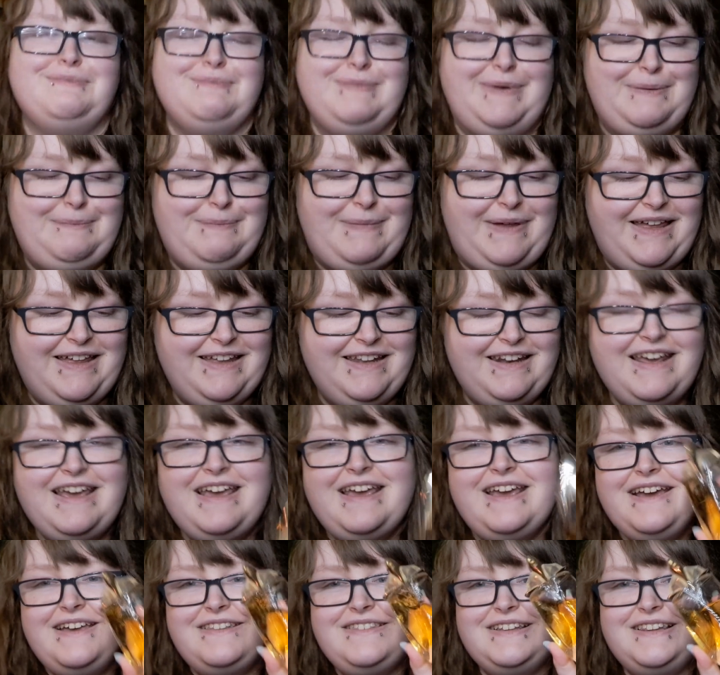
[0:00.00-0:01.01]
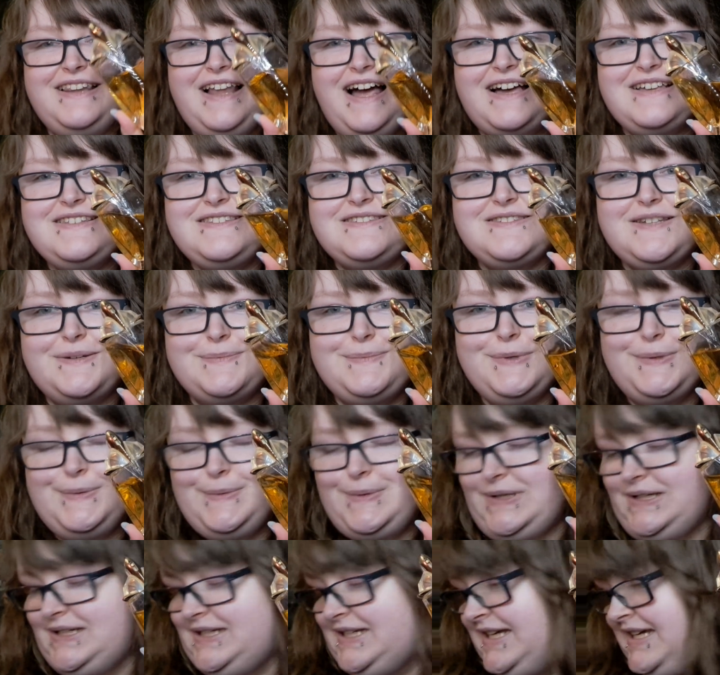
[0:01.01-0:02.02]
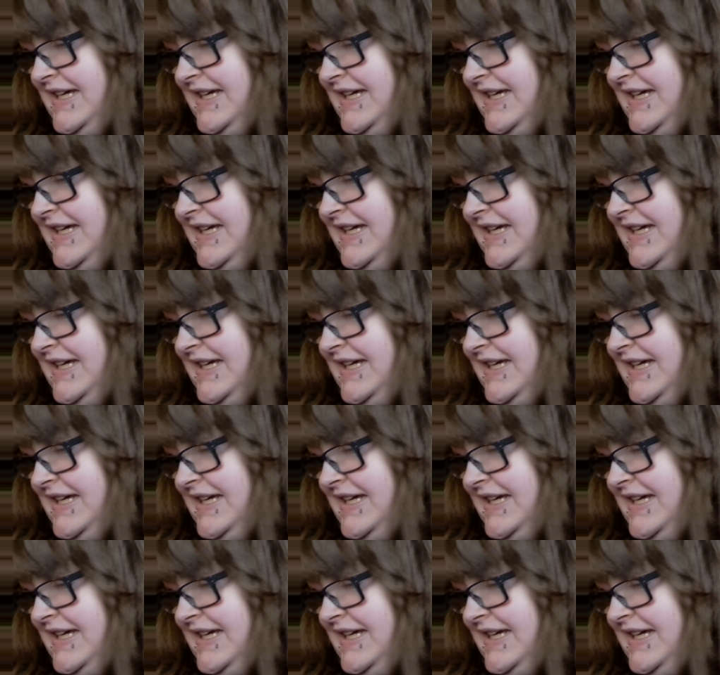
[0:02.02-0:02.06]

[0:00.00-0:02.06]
on my bed. The last summer one